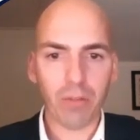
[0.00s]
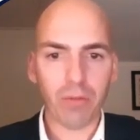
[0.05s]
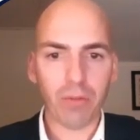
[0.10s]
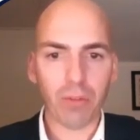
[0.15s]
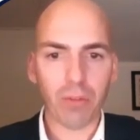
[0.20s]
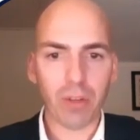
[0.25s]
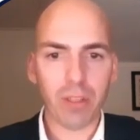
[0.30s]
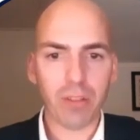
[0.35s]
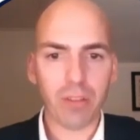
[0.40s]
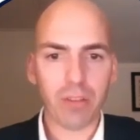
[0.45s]

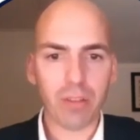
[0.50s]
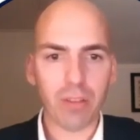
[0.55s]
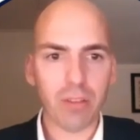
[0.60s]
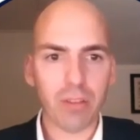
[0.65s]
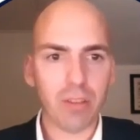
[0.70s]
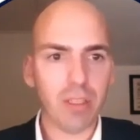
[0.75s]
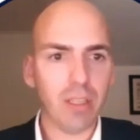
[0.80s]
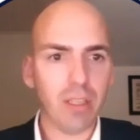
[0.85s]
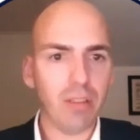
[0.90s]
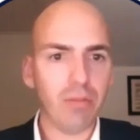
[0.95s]
For
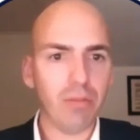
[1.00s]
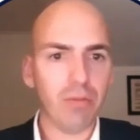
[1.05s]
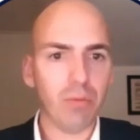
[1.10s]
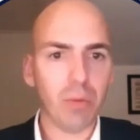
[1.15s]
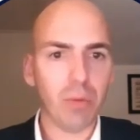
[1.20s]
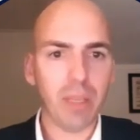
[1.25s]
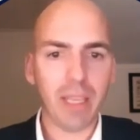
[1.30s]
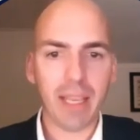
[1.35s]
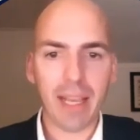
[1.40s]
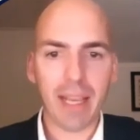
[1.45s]
instance, if
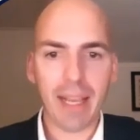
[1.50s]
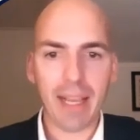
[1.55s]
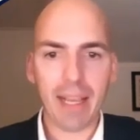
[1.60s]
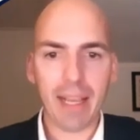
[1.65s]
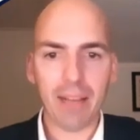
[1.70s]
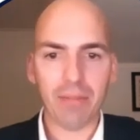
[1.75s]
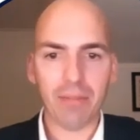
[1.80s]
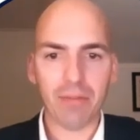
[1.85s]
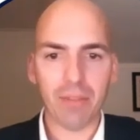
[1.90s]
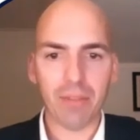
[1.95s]
we
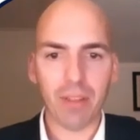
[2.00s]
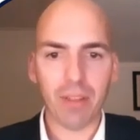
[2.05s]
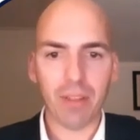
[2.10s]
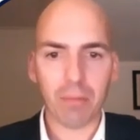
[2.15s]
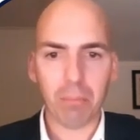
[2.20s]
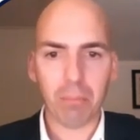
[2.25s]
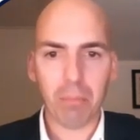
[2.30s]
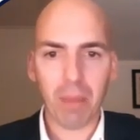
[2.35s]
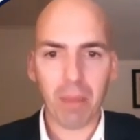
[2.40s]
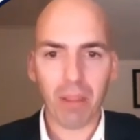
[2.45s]
have not
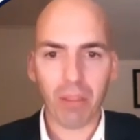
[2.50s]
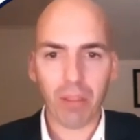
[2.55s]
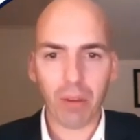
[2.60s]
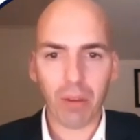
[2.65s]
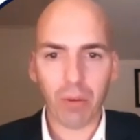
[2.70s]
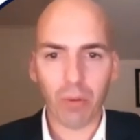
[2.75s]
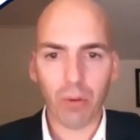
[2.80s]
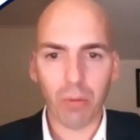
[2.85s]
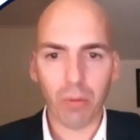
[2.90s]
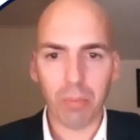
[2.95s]

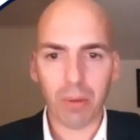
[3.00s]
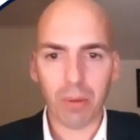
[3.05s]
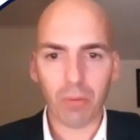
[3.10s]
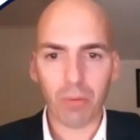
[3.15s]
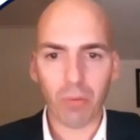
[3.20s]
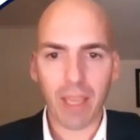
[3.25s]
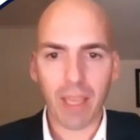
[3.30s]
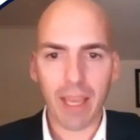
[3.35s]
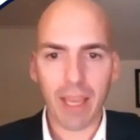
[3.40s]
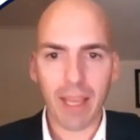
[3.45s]
methanol, but
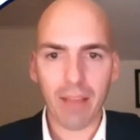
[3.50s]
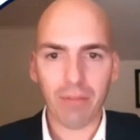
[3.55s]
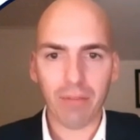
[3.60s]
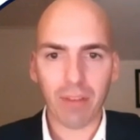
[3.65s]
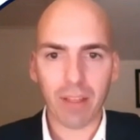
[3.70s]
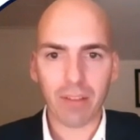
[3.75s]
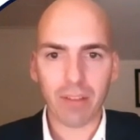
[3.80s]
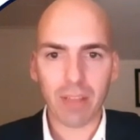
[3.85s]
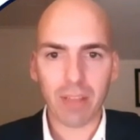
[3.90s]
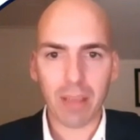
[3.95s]
we have,
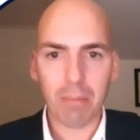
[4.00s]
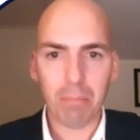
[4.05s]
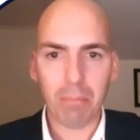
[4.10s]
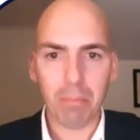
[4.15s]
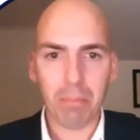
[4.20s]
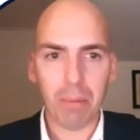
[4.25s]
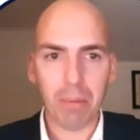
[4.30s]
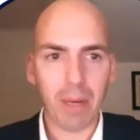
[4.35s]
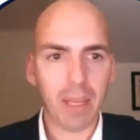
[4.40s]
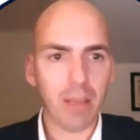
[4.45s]
let's say,
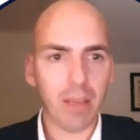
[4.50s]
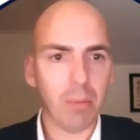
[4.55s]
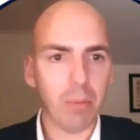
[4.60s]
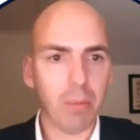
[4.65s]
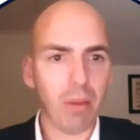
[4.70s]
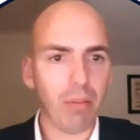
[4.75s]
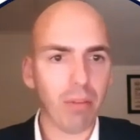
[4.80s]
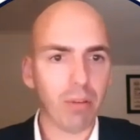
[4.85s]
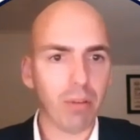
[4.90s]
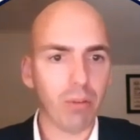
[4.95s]

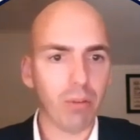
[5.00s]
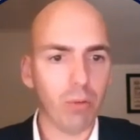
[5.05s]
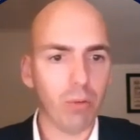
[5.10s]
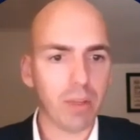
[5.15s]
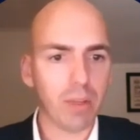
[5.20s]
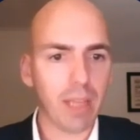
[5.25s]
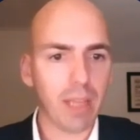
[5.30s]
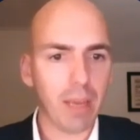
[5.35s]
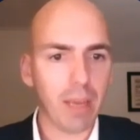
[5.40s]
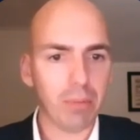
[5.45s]
biomethanol,
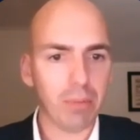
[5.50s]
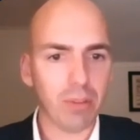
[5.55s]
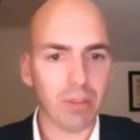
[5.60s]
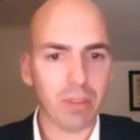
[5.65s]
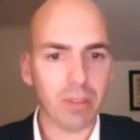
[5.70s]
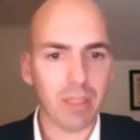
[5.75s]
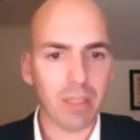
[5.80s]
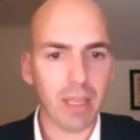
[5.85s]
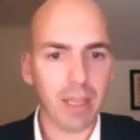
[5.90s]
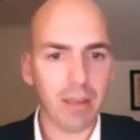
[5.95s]
what
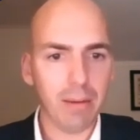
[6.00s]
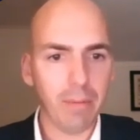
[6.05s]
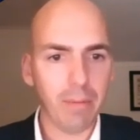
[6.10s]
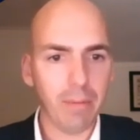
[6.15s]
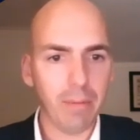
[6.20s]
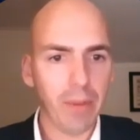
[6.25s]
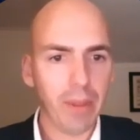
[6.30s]
happens then?